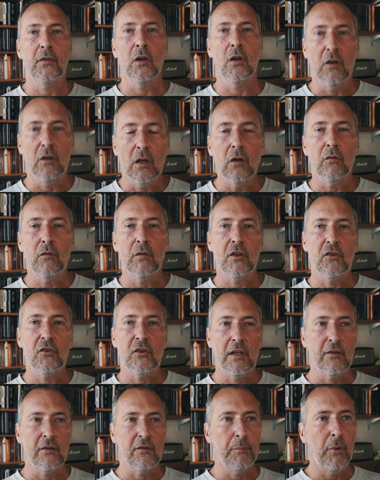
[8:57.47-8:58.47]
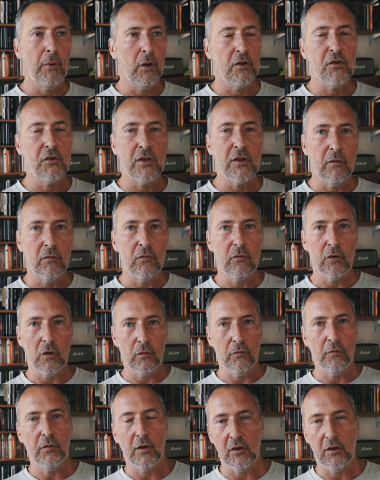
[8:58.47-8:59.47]
don't know, Russia has a policy of no
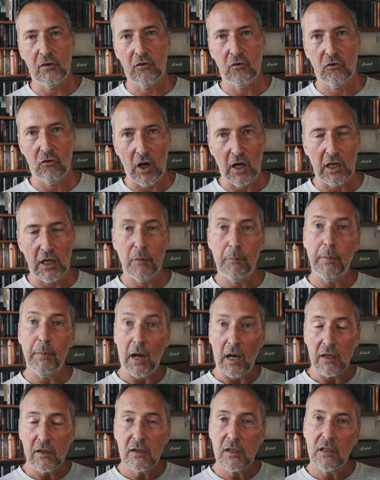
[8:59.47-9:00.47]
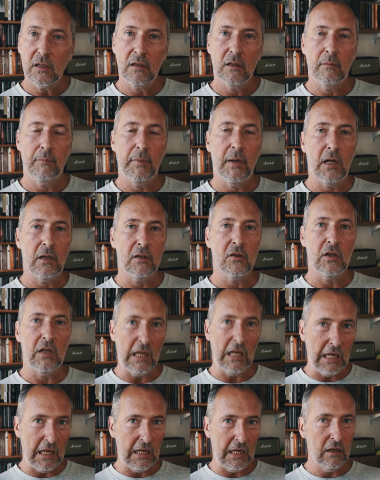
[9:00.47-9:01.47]
first strike, but but
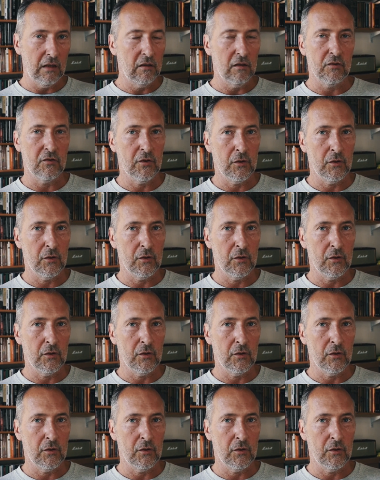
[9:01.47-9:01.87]
there's no